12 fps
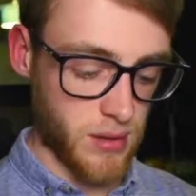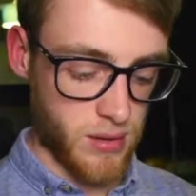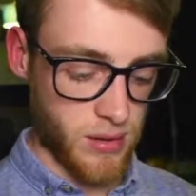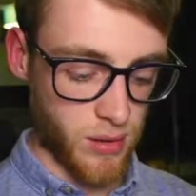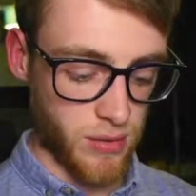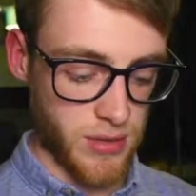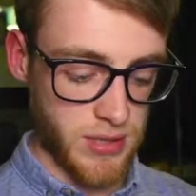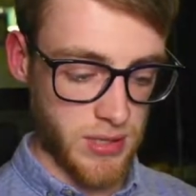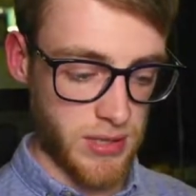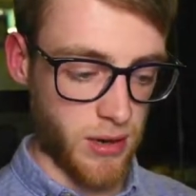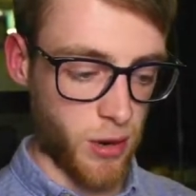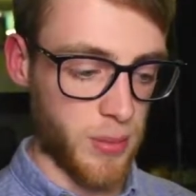
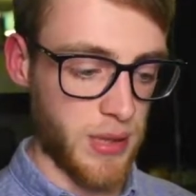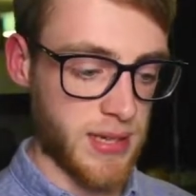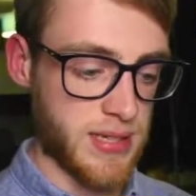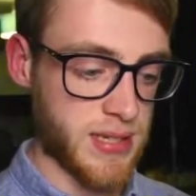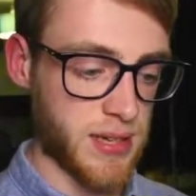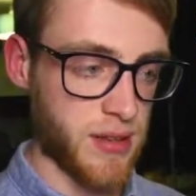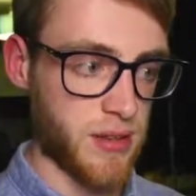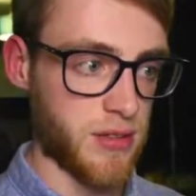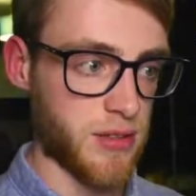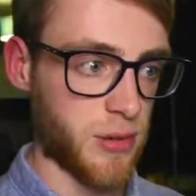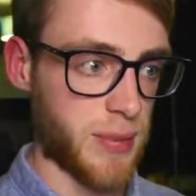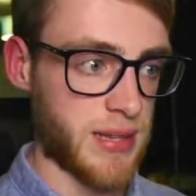obviously Obelisk the
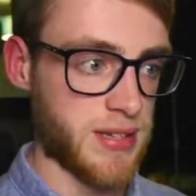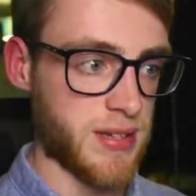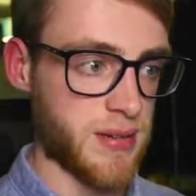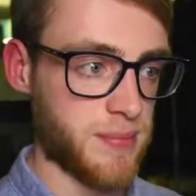Tormentor.